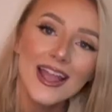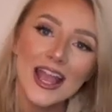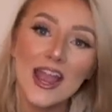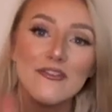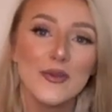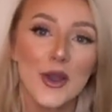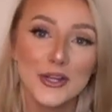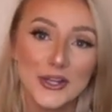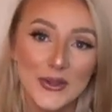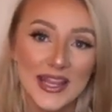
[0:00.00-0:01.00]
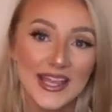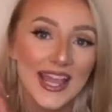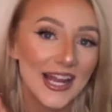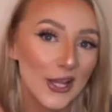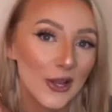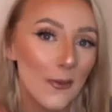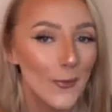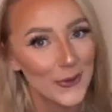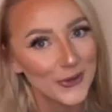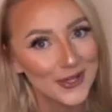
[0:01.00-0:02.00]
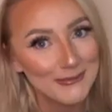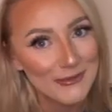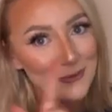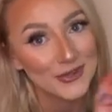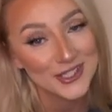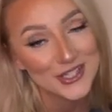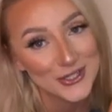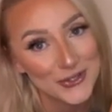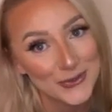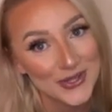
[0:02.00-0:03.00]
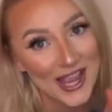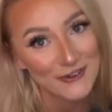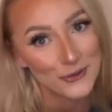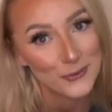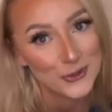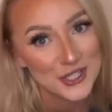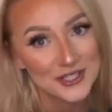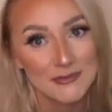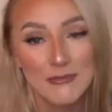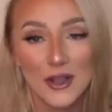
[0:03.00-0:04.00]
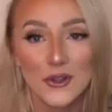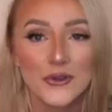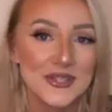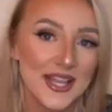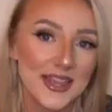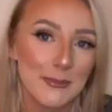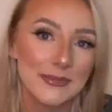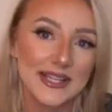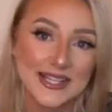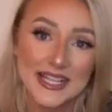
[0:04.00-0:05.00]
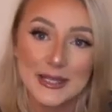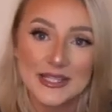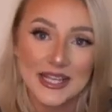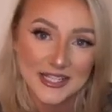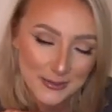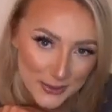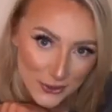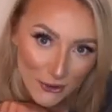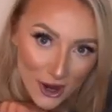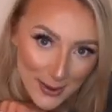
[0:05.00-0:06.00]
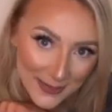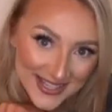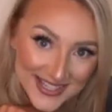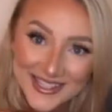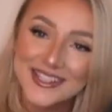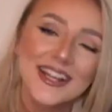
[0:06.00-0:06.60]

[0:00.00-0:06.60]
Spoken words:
If you are new here, hello and welcome. If you want to carry on watching my content, then please hit that subscribe button.